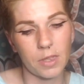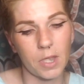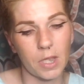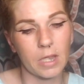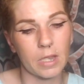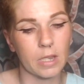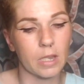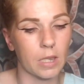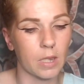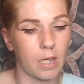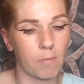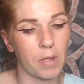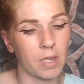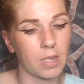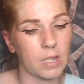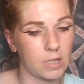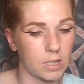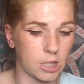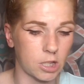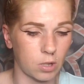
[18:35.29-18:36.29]
The lip
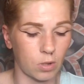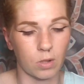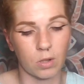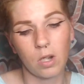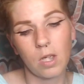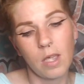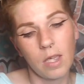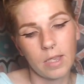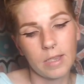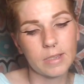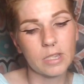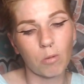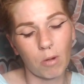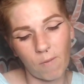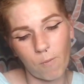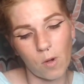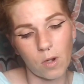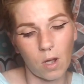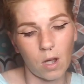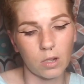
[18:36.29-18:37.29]
conditioner is
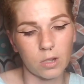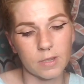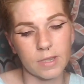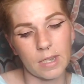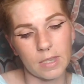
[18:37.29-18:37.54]
$24,